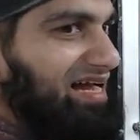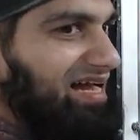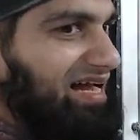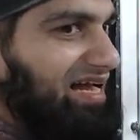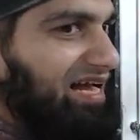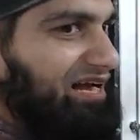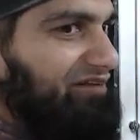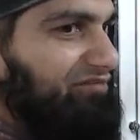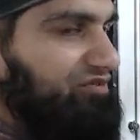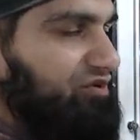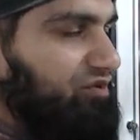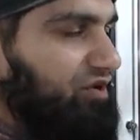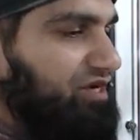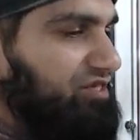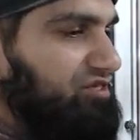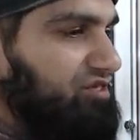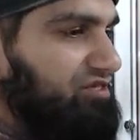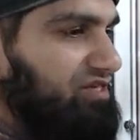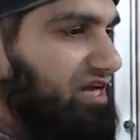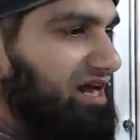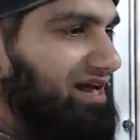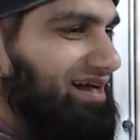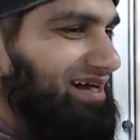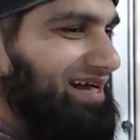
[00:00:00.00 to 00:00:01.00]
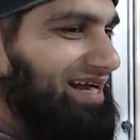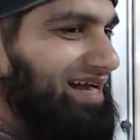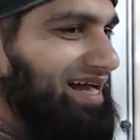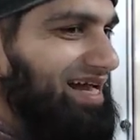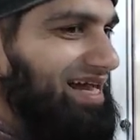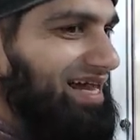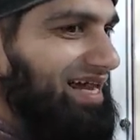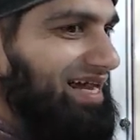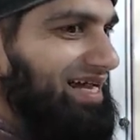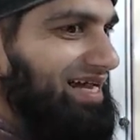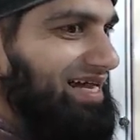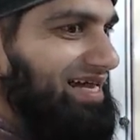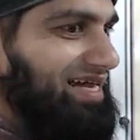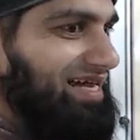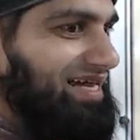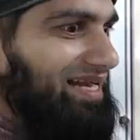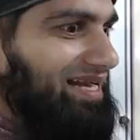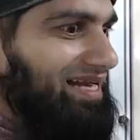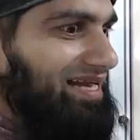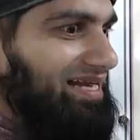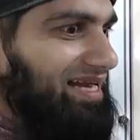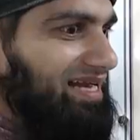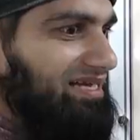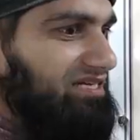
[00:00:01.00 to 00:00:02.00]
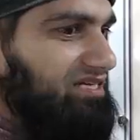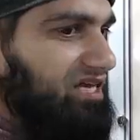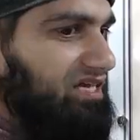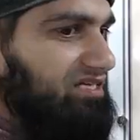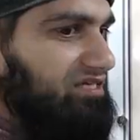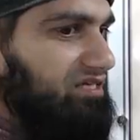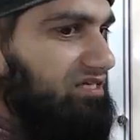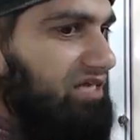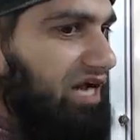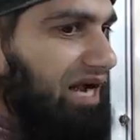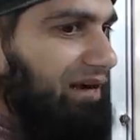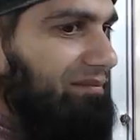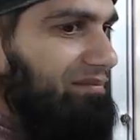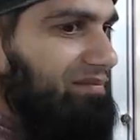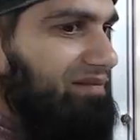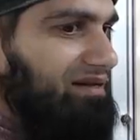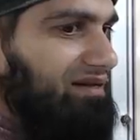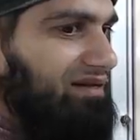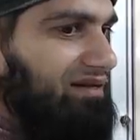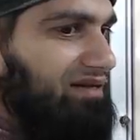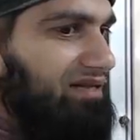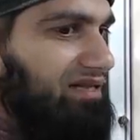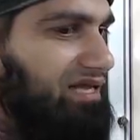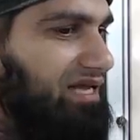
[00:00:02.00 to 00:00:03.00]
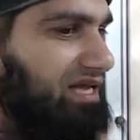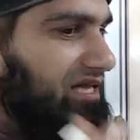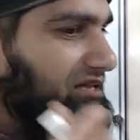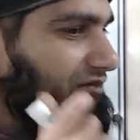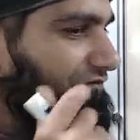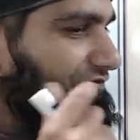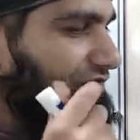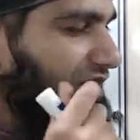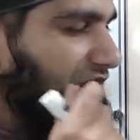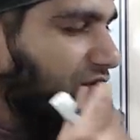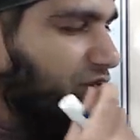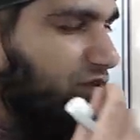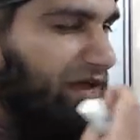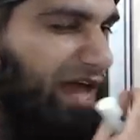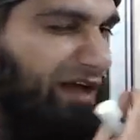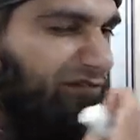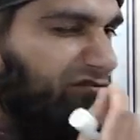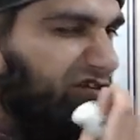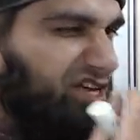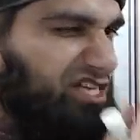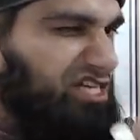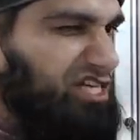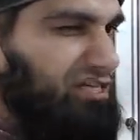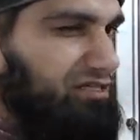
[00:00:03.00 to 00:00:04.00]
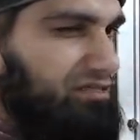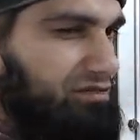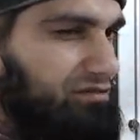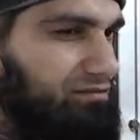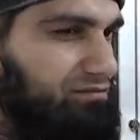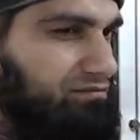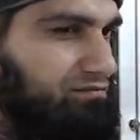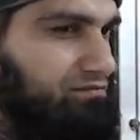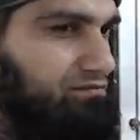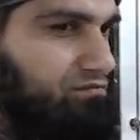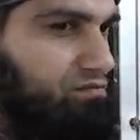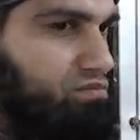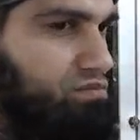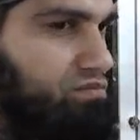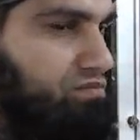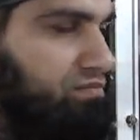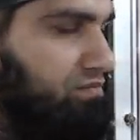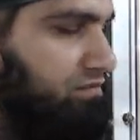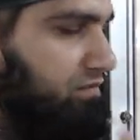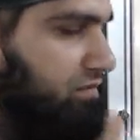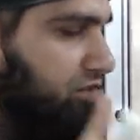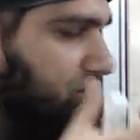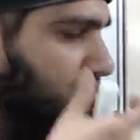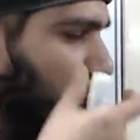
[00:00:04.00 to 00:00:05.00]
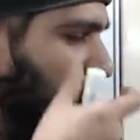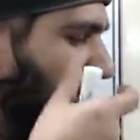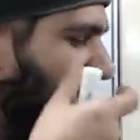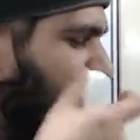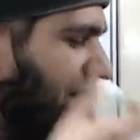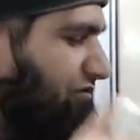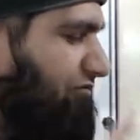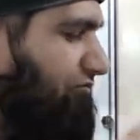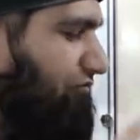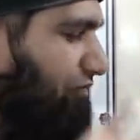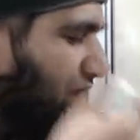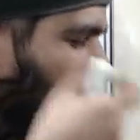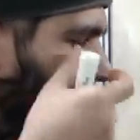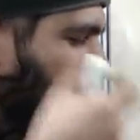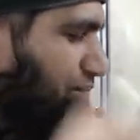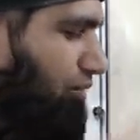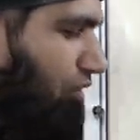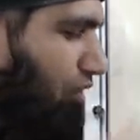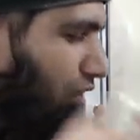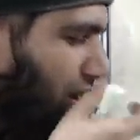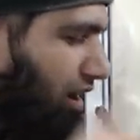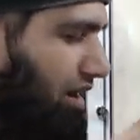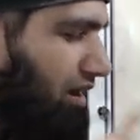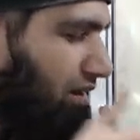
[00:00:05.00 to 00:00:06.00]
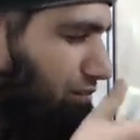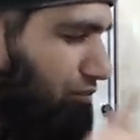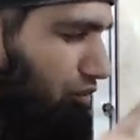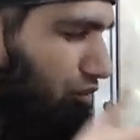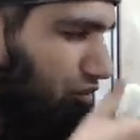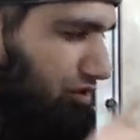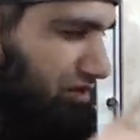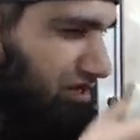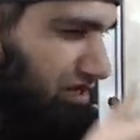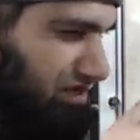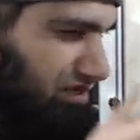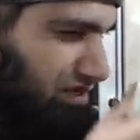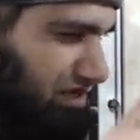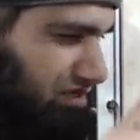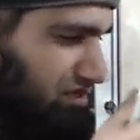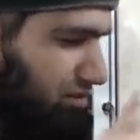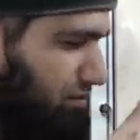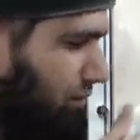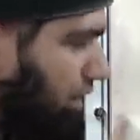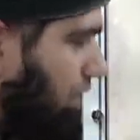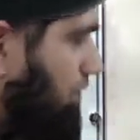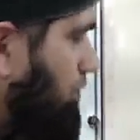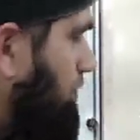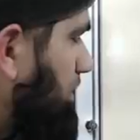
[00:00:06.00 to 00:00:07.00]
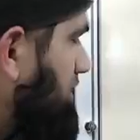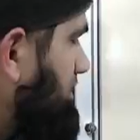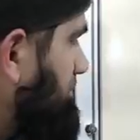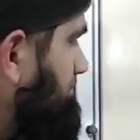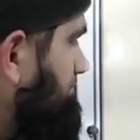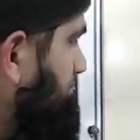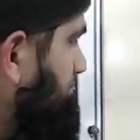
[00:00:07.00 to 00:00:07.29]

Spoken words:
If you raise your tongue and touch the top, in the front we have ridges. So that front part portion, the small one,